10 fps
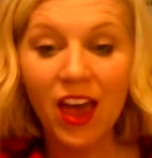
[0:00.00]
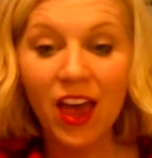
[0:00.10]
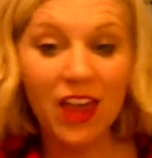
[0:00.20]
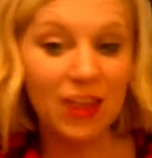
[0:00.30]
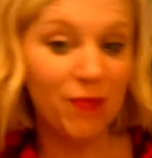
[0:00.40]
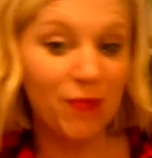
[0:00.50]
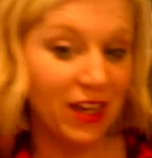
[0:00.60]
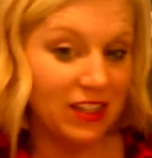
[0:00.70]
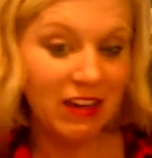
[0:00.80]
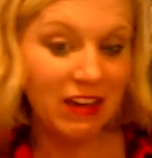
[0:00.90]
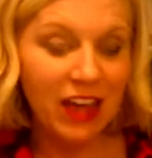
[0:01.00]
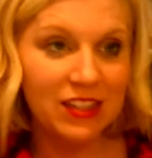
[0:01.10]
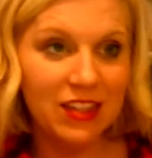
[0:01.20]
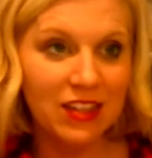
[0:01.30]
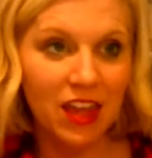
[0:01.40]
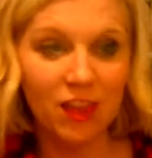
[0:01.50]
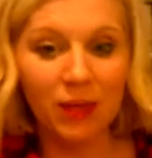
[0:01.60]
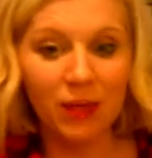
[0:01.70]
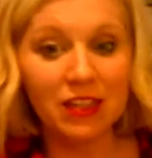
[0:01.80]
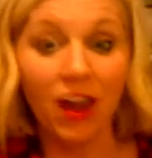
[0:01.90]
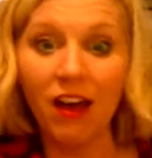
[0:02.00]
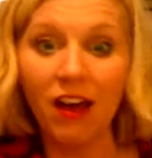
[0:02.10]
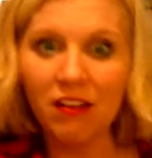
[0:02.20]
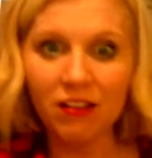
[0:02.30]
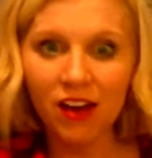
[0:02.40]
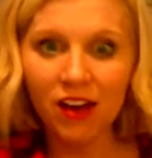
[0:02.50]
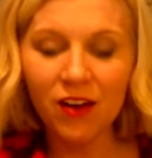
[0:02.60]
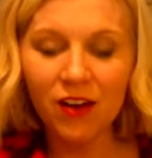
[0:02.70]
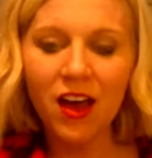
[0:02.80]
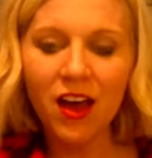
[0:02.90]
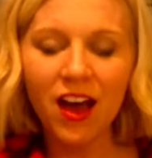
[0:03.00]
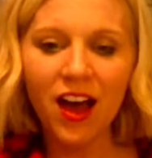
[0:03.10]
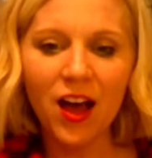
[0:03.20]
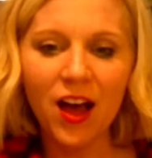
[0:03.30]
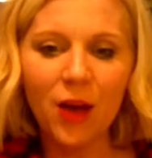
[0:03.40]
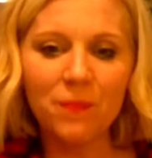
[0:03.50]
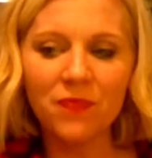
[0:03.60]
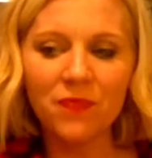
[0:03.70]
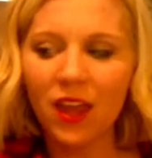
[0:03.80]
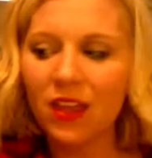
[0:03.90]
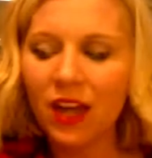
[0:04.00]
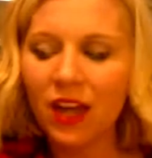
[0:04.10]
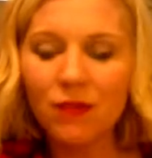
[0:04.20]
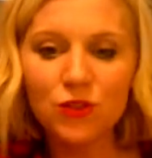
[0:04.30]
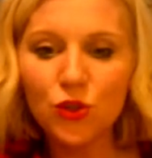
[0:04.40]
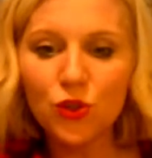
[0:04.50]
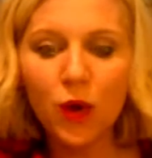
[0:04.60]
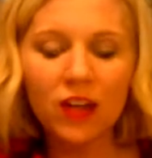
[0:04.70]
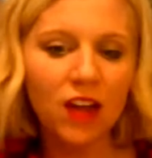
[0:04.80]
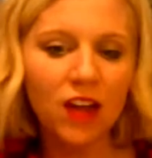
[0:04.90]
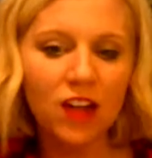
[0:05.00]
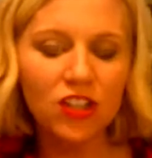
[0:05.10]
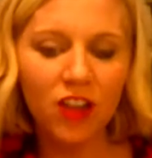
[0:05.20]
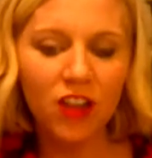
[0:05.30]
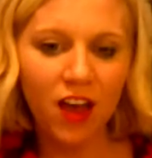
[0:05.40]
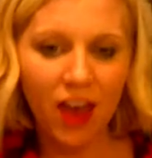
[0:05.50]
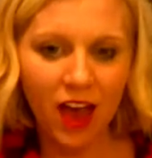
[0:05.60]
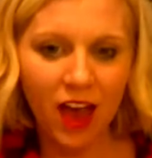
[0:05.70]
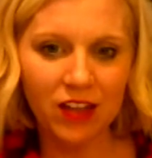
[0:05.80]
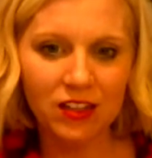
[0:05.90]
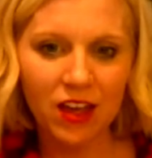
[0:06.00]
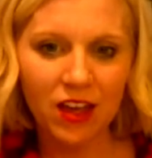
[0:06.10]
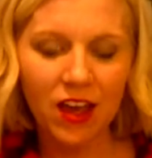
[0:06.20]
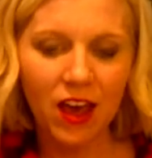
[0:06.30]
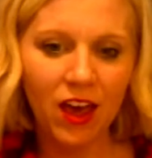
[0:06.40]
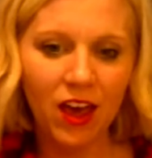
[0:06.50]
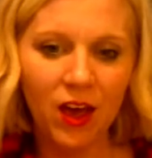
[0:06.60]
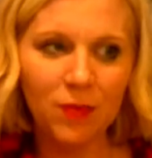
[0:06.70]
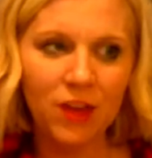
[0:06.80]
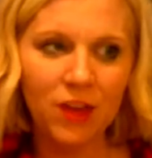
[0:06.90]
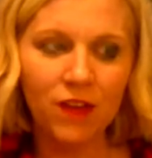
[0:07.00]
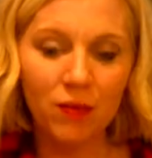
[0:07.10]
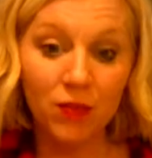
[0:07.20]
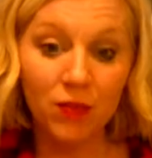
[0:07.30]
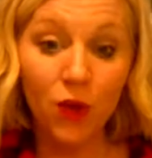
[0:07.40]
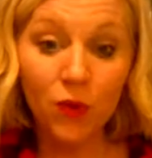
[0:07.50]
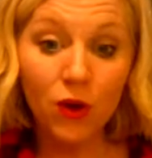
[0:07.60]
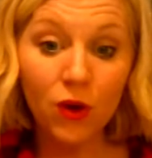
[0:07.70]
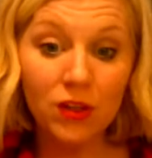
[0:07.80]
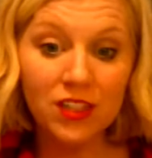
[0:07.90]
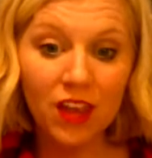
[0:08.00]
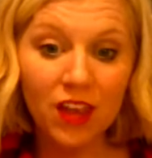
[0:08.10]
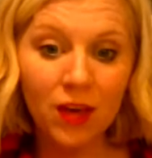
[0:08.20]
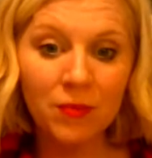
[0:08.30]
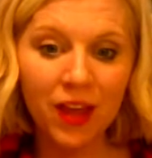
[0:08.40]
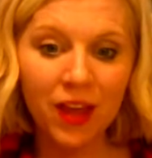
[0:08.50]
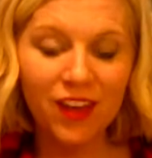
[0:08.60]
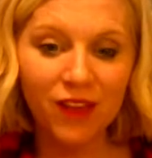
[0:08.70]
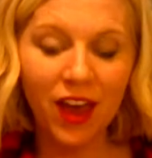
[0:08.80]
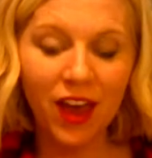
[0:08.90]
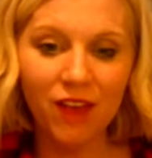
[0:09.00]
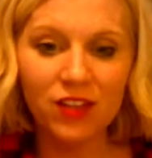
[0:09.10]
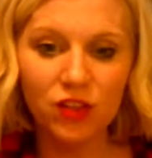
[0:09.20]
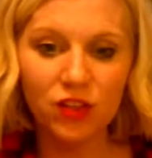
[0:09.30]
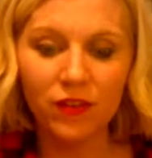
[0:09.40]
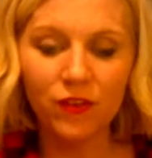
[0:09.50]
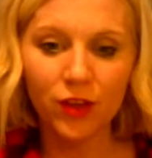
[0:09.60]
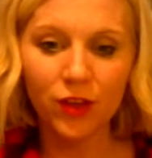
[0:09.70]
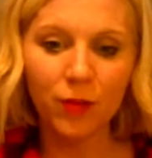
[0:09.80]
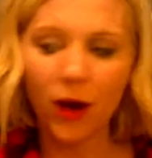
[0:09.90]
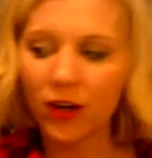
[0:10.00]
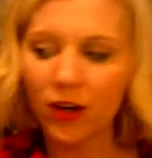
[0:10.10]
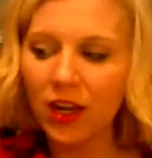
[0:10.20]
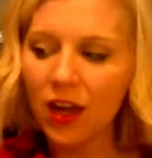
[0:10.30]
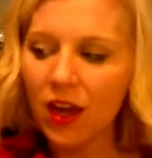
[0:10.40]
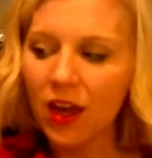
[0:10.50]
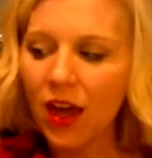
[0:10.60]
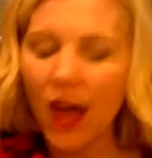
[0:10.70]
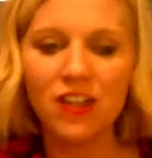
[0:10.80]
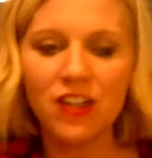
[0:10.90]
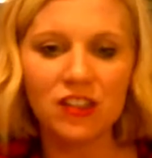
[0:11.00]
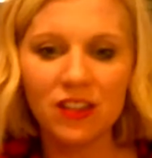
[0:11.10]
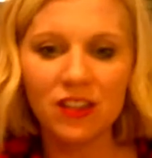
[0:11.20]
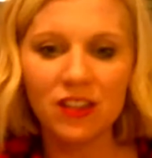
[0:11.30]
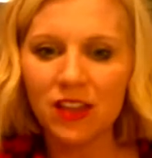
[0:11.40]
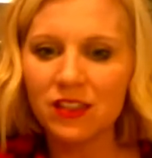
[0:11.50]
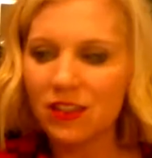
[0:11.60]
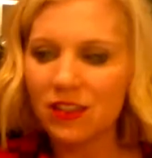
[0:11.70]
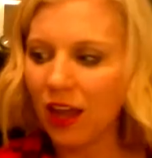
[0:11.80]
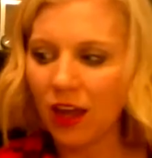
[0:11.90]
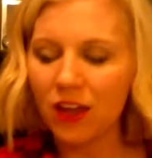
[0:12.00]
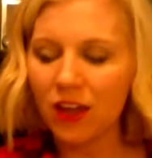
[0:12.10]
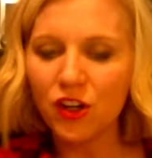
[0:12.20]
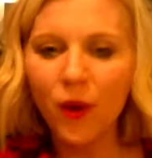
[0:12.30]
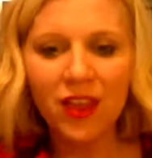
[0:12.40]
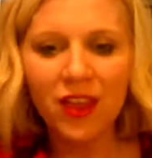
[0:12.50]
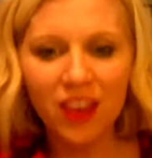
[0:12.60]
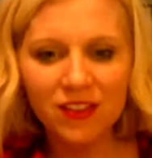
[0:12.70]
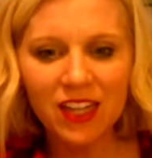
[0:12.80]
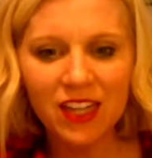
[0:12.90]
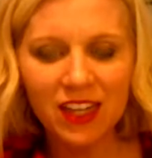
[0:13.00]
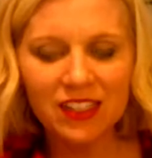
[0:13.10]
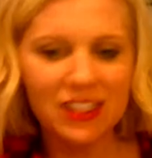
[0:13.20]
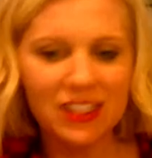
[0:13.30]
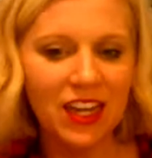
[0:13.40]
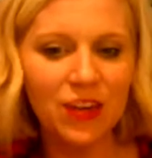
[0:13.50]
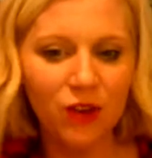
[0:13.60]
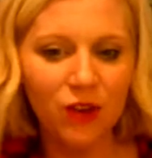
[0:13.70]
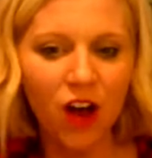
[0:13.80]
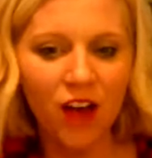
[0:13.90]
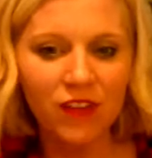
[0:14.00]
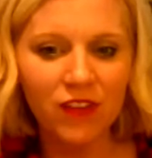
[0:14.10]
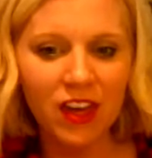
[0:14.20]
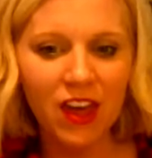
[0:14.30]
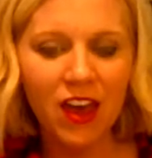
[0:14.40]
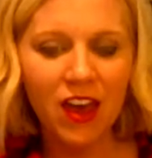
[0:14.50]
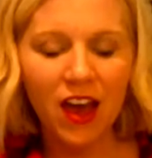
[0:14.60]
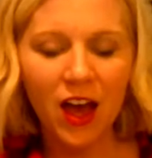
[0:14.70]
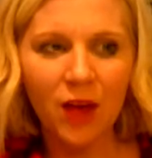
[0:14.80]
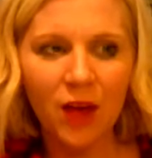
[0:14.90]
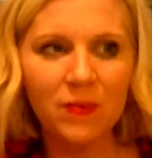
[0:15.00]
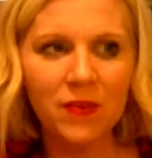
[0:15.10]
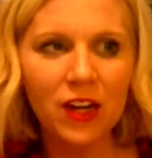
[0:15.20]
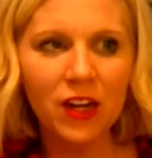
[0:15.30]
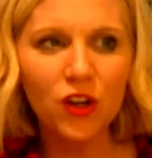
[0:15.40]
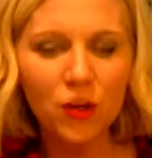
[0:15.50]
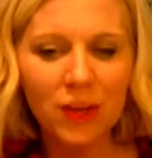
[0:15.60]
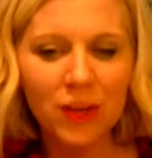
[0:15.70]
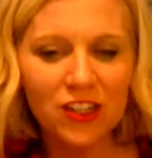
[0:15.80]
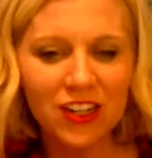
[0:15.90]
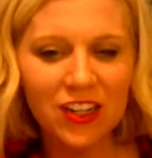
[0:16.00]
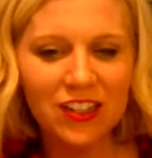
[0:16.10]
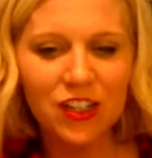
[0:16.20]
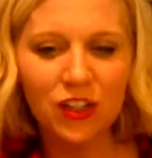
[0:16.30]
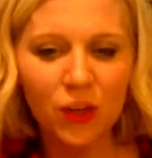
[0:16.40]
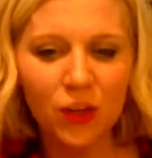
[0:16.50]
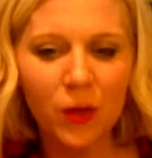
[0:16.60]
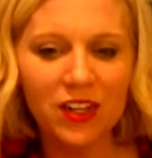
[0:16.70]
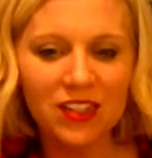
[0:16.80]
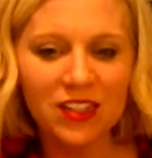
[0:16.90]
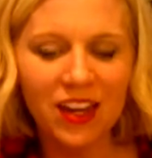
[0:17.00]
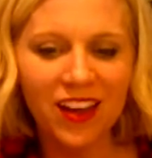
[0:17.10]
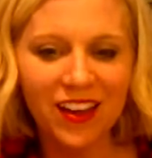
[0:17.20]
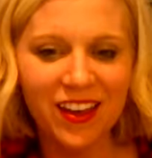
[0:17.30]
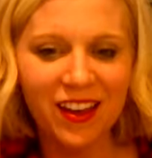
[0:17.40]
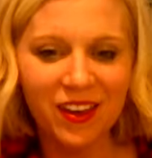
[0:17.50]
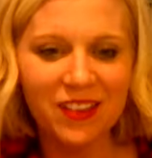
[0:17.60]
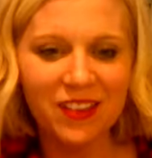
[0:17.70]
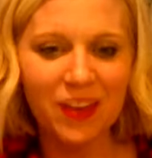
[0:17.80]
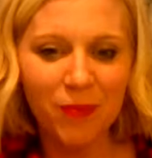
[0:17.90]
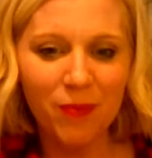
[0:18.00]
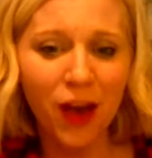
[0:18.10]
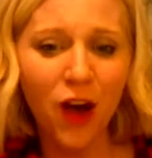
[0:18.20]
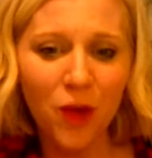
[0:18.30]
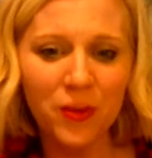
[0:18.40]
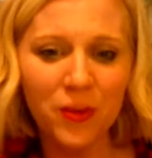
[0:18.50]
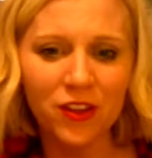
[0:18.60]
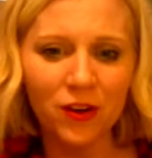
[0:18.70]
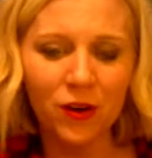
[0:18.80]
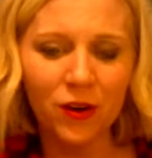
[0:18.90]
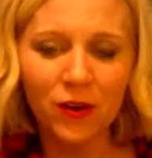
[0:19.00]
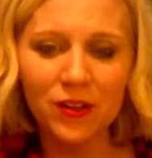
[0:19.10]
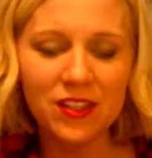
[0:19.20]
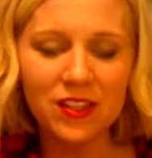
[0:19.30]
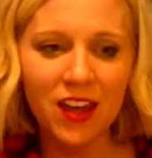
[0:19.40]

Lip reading: and they might say yes, and they might say, I don't know. And then I do a nonchalant ask. If I'm local to them, like if I haven't driven for the party, I like say, you know, I'd love to take you to coffee. I know you mentioned you wanted to get back home with your girls,